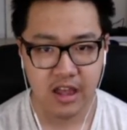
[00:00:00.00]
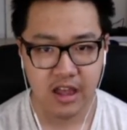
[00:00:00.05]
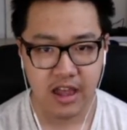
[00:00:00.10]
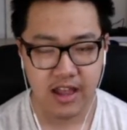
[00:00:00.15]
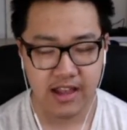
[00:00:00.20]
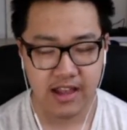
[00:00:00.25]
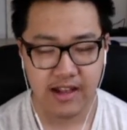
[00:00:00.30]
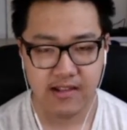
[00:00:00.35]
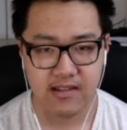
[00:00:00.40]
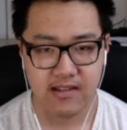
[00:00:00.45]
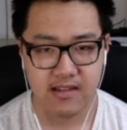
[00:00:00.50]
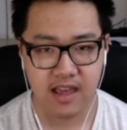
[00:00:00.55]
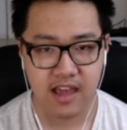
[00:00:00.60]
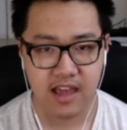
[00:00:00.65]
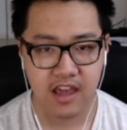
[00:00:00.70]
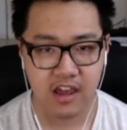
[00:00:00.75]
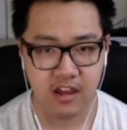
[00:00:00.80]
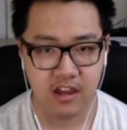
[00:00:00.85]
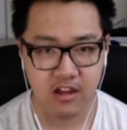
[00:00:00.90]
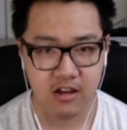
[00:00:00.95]
And that's
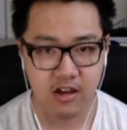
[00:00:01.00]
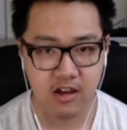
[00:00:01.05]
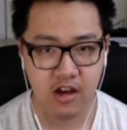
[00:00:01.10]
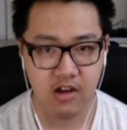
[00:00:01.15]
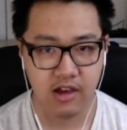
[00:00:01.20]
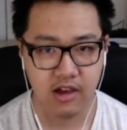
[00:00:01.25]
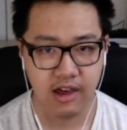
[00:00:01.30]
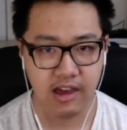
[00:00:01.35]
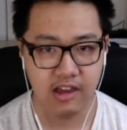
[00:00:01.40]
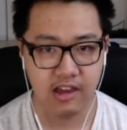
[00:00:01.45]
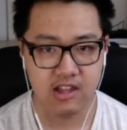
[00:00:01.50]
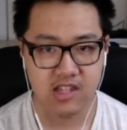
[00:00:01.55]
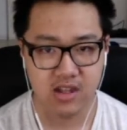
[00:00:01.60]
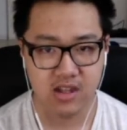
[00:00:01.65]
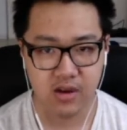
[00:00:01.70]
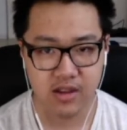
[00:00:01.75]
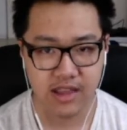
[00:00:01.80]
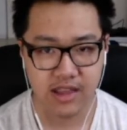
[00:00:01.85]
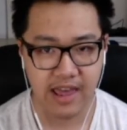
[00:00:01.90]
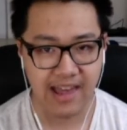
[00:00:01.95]
saying, okay,
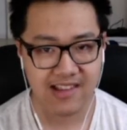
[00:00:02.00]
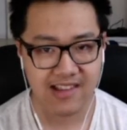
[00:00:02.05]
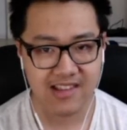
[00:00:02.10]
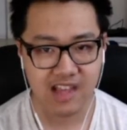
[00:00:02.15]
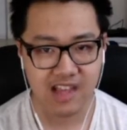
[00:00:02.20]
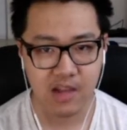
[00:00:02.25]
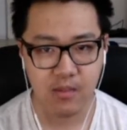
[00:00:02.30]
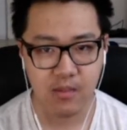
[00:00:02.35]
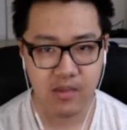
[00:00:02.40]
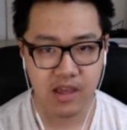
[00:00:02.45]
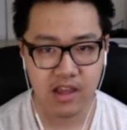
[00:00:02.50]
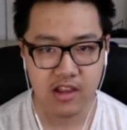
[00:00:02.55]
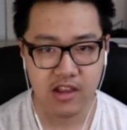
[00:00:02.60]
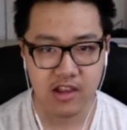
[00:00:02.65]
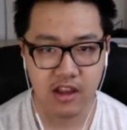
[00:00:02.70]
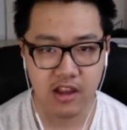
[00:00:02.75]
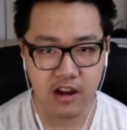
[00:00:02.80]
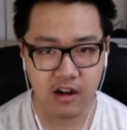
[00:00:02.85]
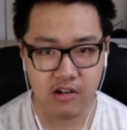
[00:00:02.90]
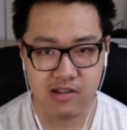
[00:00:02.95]
so an S can be in
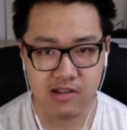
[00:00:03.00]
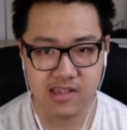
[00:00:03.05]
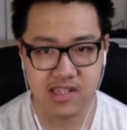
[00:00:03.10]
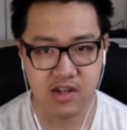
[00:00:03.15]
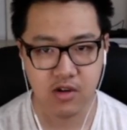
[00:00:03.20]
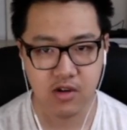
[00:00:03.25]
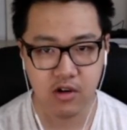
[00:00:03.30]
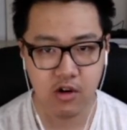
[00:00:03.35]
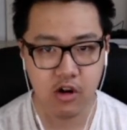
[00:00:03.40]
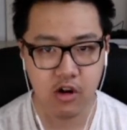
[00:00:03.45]
there 0